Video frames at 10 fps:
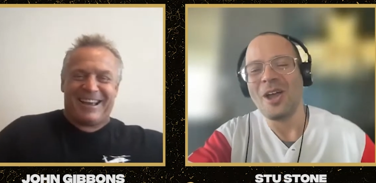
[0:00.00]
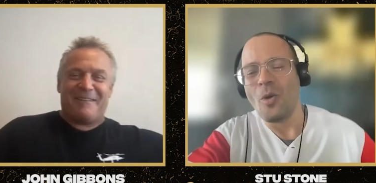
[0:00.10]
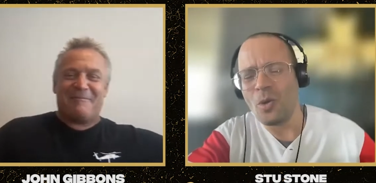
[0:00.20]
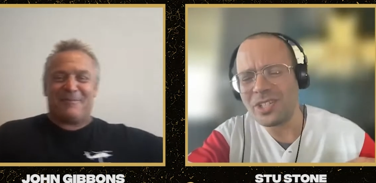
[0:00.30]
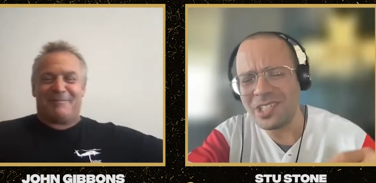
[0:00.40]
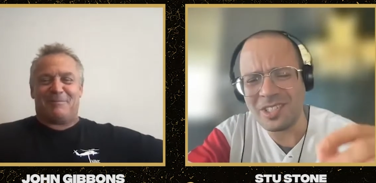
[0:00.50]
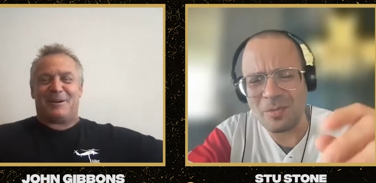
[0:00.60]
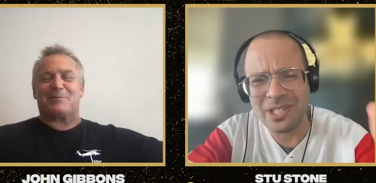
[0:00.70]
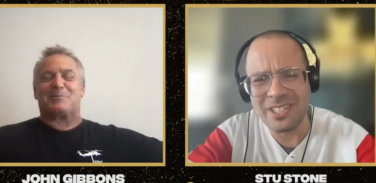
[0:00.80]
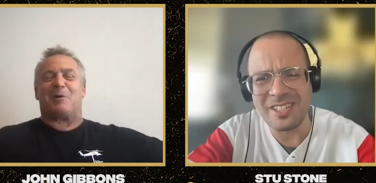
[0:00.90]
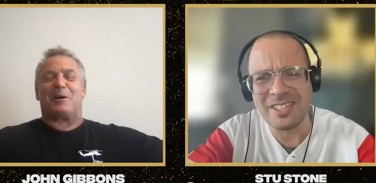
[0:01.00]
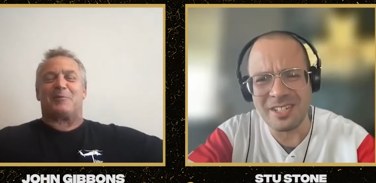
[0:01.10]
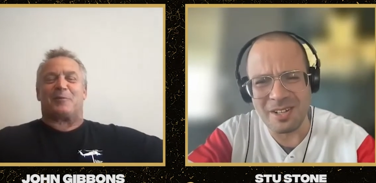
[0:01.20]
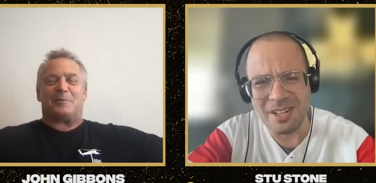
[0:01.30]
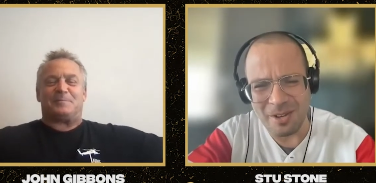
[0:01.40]
Speaker 1: was, it,
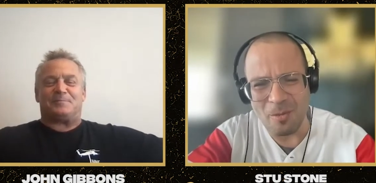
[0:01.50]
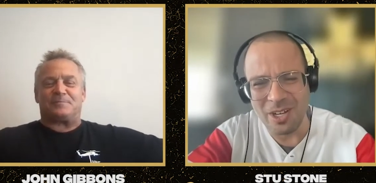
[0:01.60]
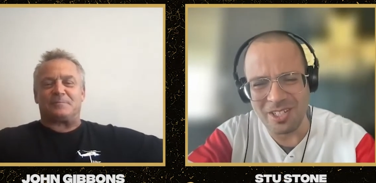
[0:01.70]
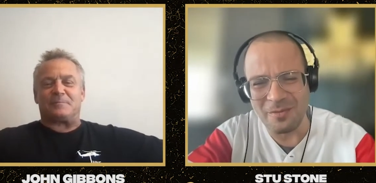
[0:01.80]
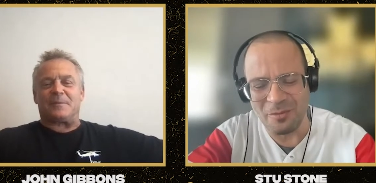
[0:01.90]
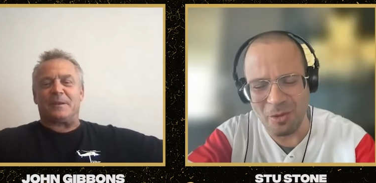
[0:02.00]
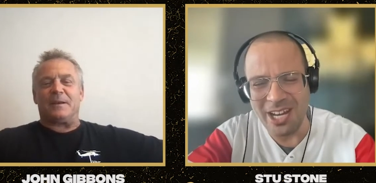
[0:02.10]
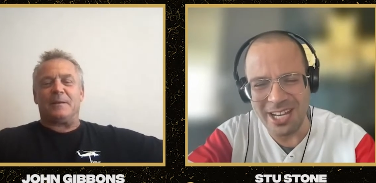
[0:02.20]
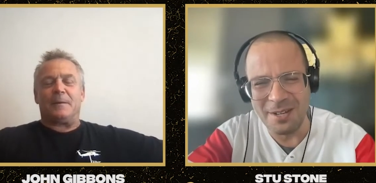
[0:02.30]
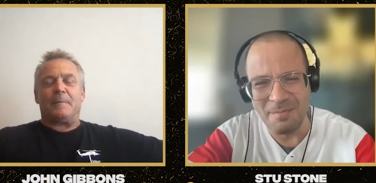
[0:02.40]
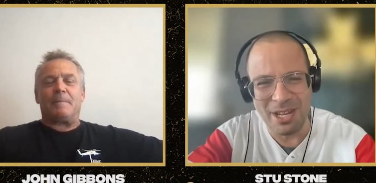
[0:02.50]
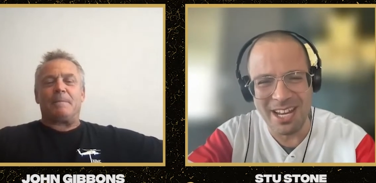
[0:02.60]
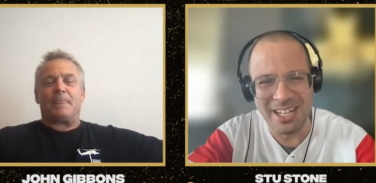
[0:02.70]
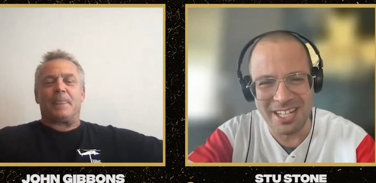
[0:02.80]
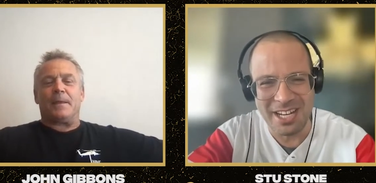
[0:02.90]
was, it, was it frightening
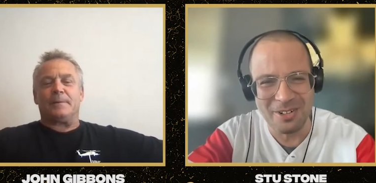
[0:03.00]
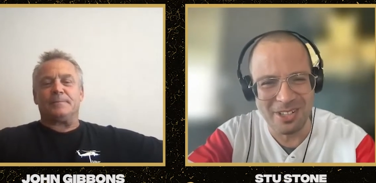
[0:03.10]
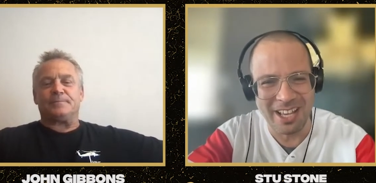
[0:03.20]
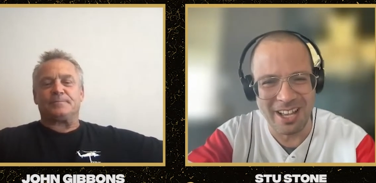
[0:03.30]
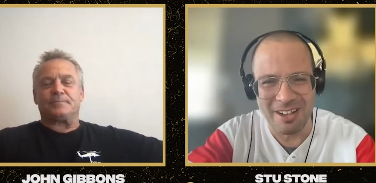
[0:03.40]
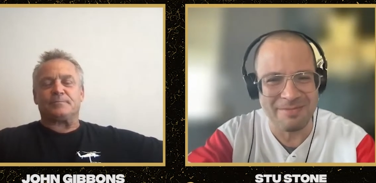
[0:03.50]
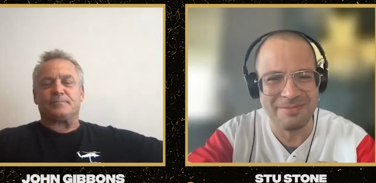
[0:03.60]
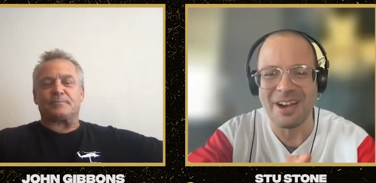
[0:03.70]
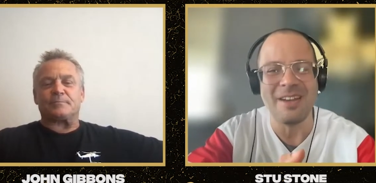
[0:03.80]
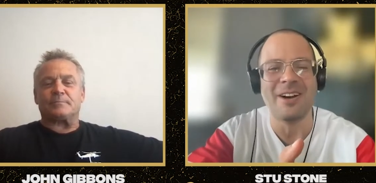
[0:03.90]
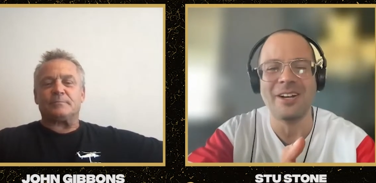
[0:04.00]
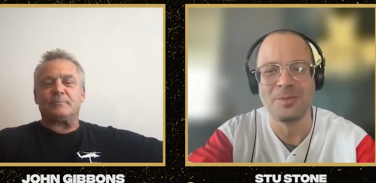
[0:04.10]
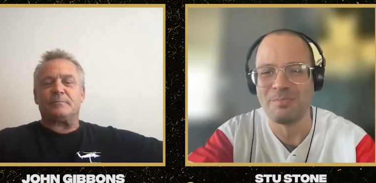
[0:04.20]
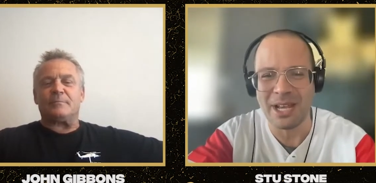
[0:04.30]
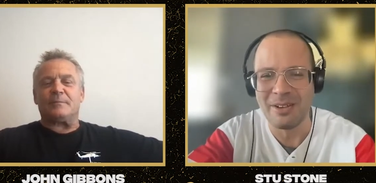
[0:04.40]
being near like a five
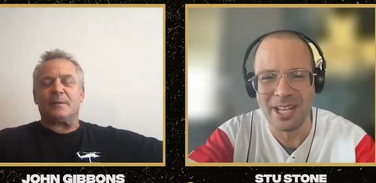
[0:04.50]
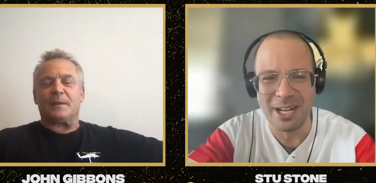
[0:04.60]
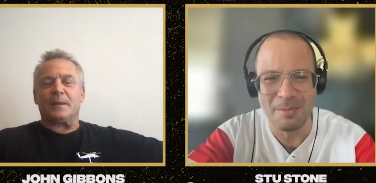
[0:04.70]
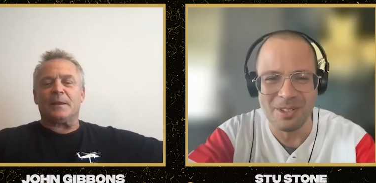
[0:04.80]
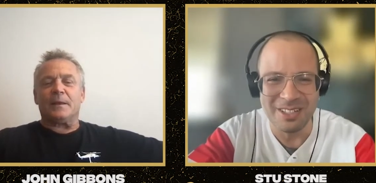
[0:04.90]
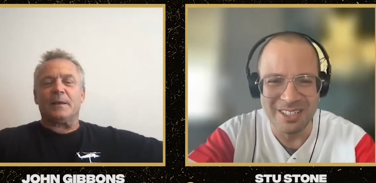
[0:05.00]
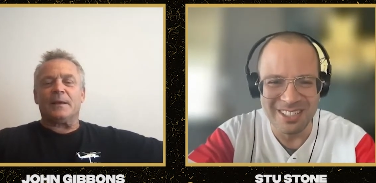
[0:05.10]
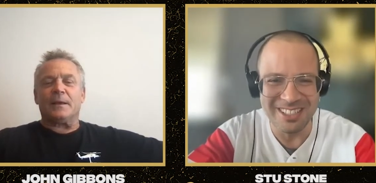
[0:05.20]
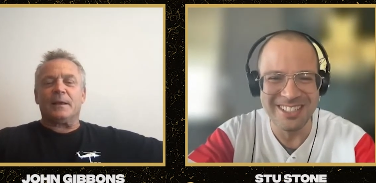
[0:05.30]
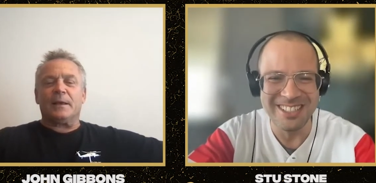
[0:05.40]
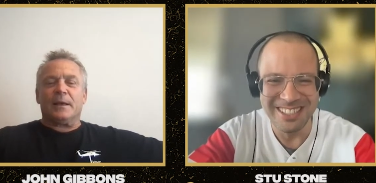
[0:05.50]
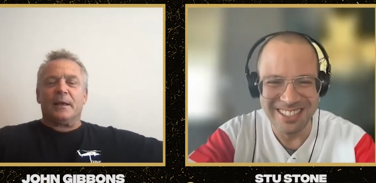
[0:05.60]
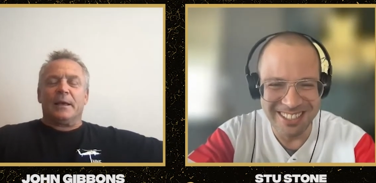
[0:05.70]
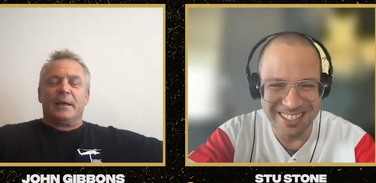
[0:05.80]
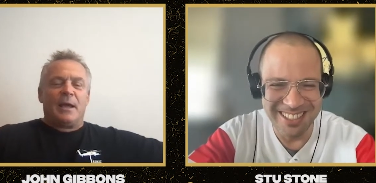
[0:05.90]
hundred pound animal?
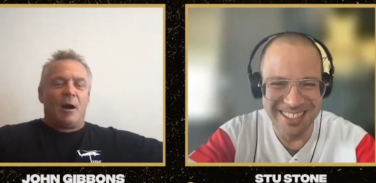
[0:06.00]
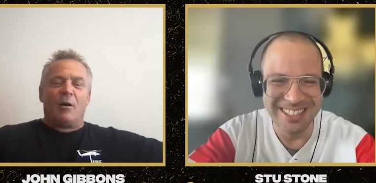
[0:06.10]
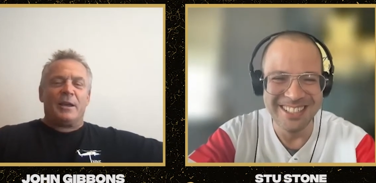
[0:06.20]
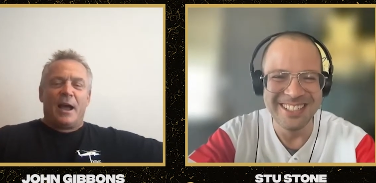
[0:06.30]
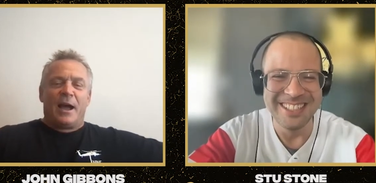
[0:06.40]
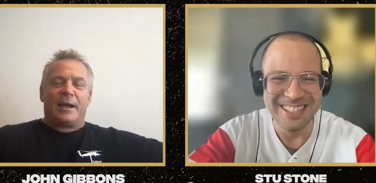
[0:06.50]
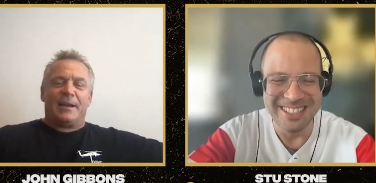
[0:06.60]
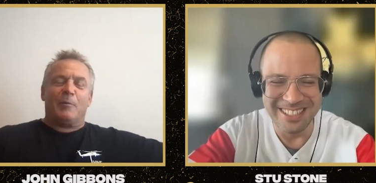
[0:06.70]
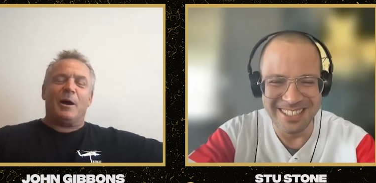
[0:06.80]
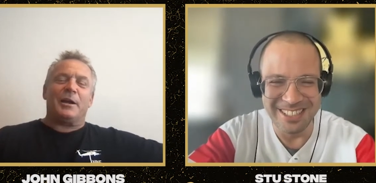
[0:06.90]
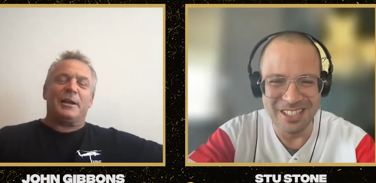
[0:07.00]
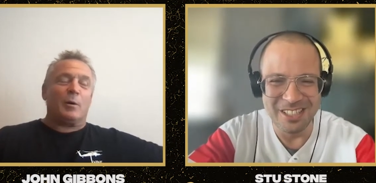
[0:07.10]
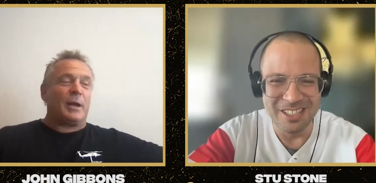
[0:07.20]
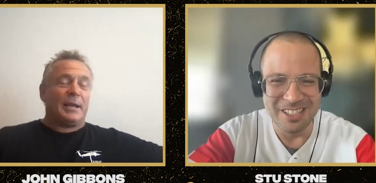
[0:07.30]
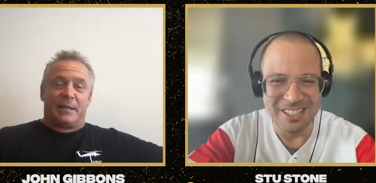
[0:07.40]
Speaker 2: Yeah. Oh, yeah. Well, you
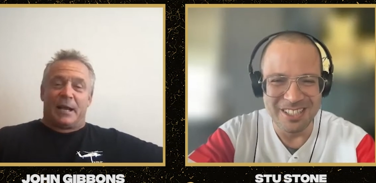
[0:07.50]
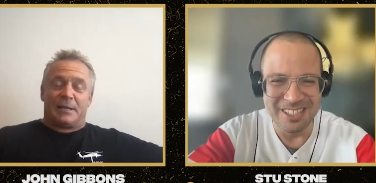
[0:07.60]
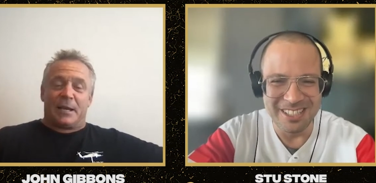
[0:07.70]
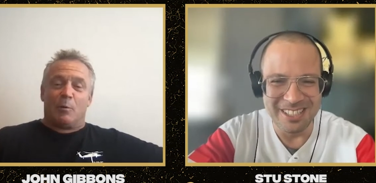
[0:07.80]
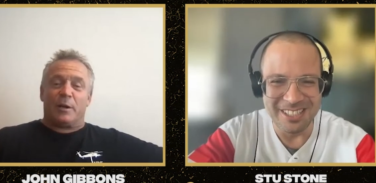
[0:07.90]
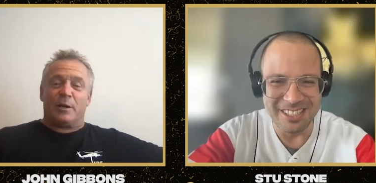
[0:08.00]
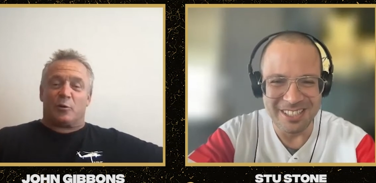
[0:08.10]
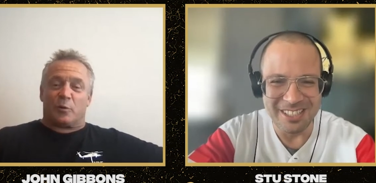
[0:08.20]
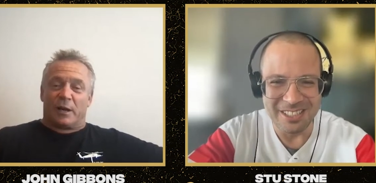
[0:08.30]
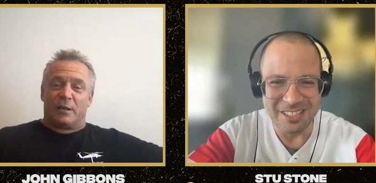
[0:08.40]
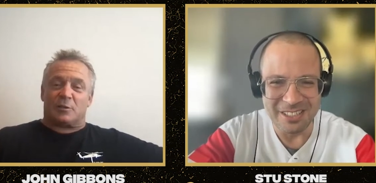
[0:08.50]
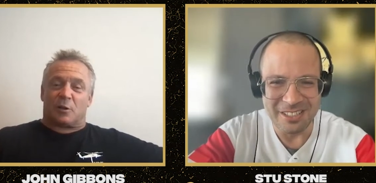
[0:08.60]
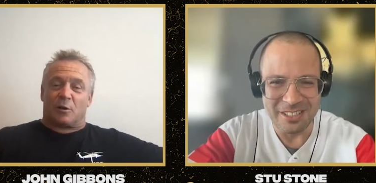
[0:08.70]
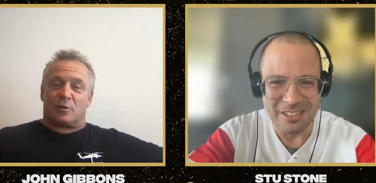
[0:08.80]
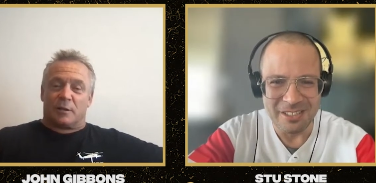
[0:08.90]
know, it, I tell you what, your adrenaline
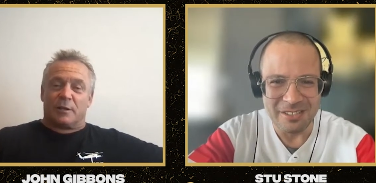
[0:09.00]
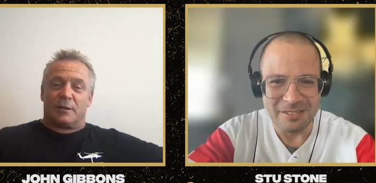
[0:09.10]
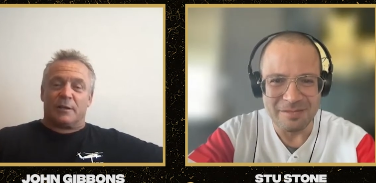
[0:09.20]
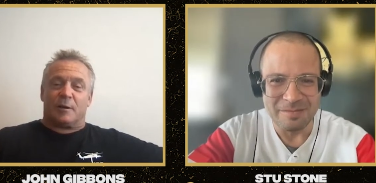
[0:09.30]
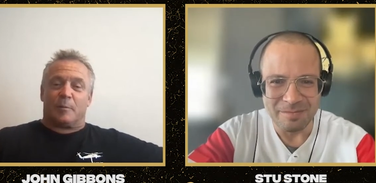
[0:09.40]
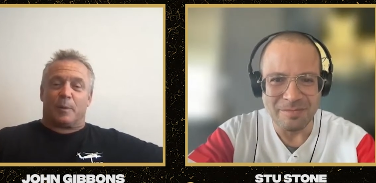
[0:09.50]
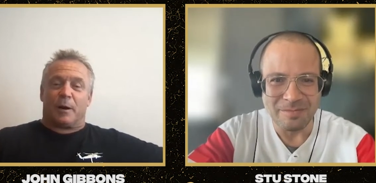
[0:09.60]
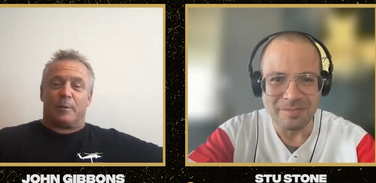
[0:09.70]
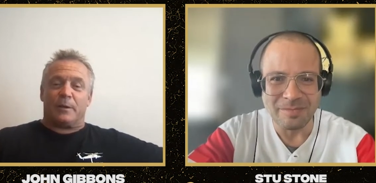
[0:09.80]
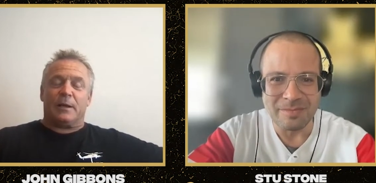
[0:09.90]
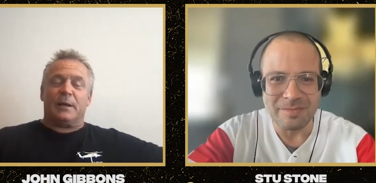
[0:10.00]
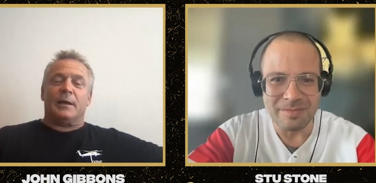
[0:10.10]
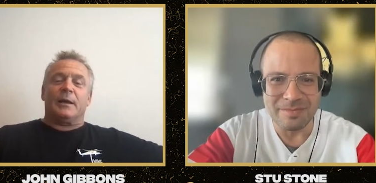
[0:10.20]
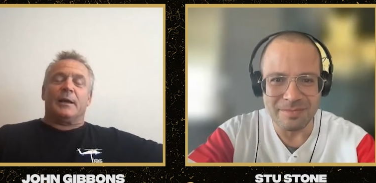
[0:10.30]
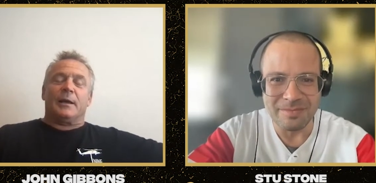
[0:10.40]
starts, you know, pumping.
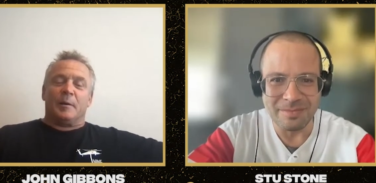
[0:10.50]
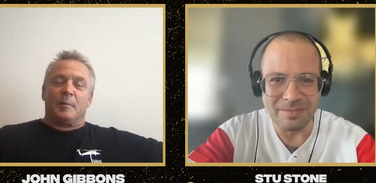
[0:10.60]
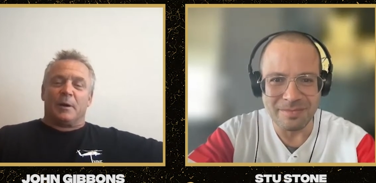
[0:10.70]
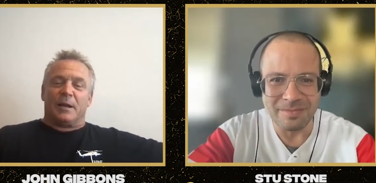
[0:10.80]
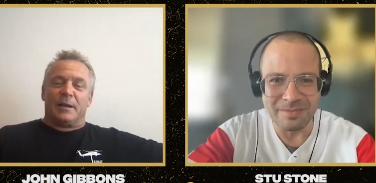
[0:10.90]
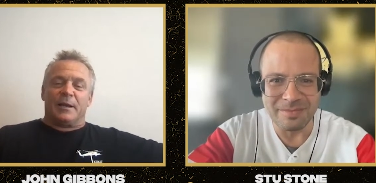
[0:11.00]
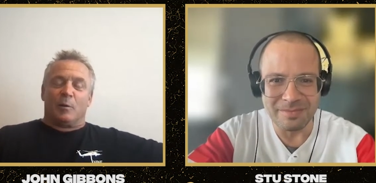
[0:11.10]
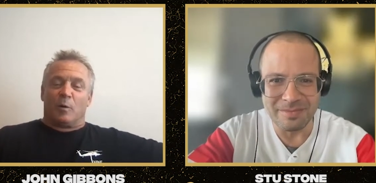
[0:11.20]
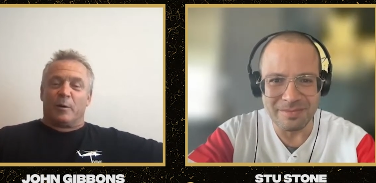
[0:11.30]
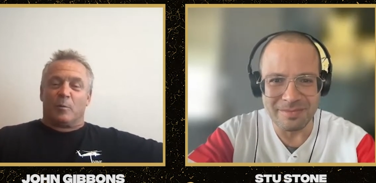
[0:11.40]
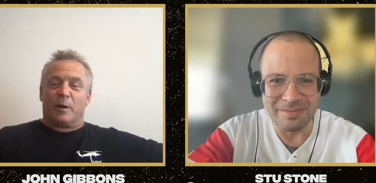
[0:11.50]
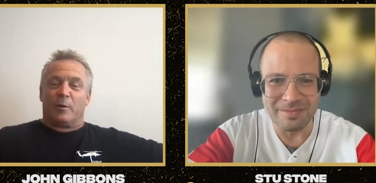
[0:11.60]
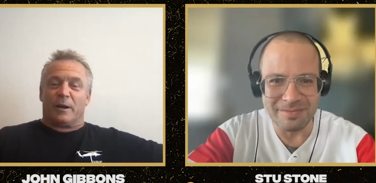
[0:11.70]
But you know, we are we were in